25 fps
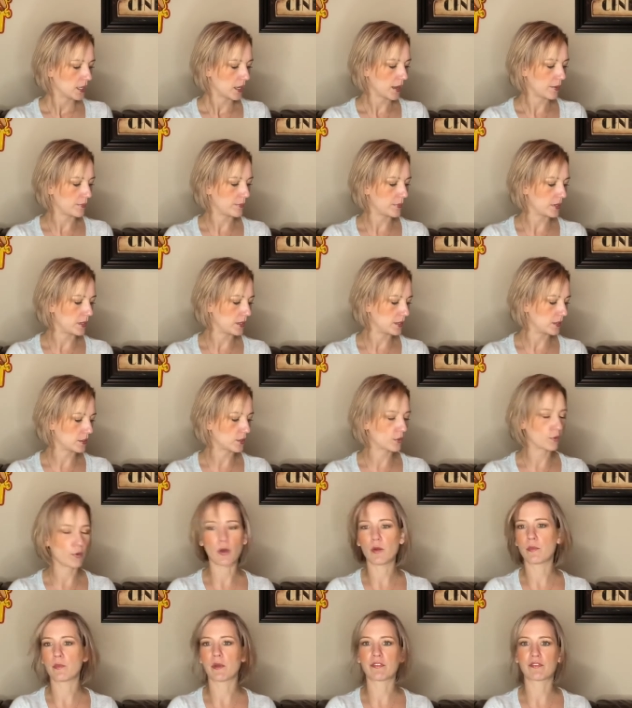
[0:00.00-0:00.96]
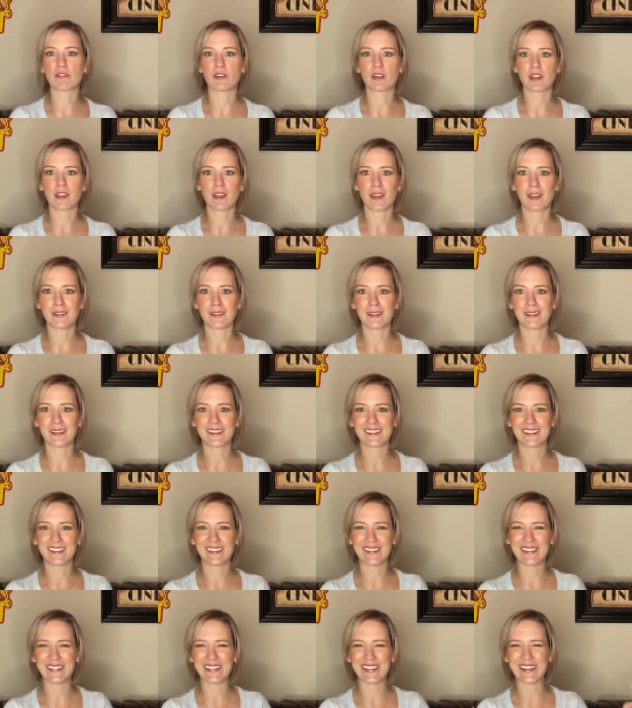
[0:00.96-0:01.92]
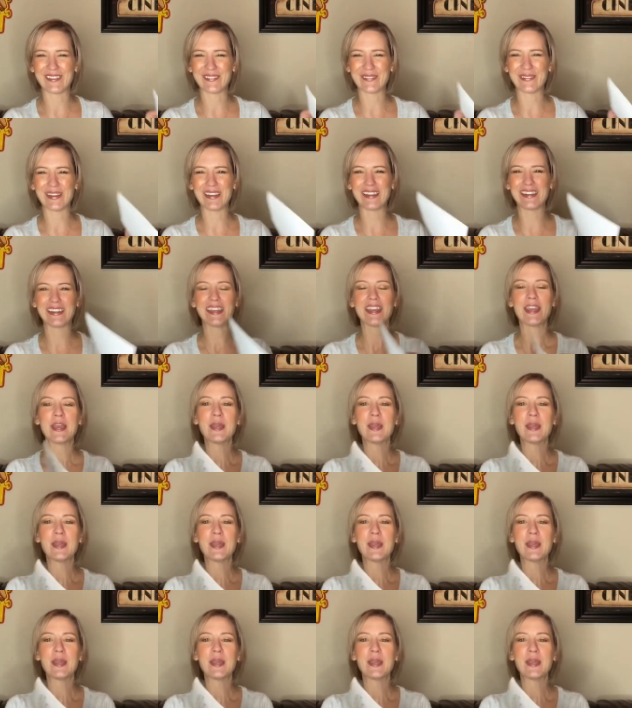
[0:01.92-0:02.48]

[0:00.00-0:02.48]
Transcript: I'm going to quote my friend Kayla on that one.